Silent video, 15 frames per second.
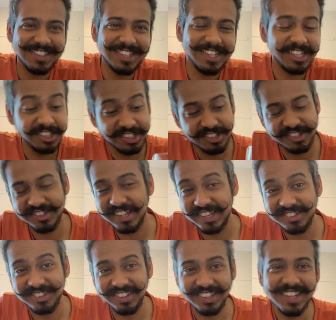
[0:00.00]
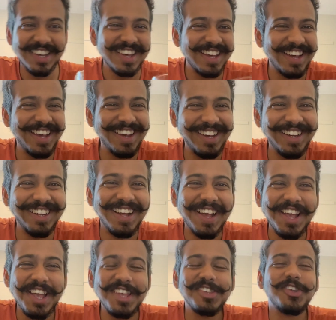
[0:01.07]
this is nice tea.
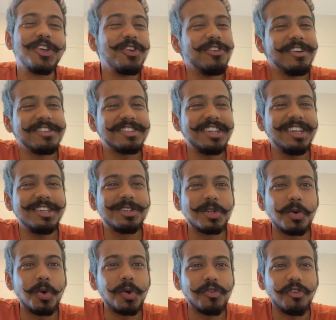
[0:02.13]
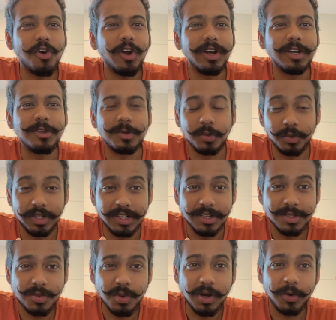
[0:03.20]
So universities don't want
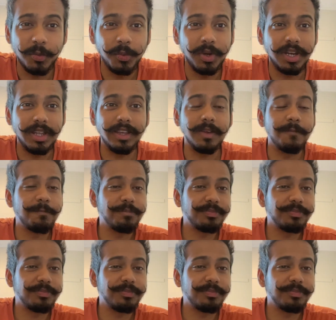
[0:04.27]
students who are only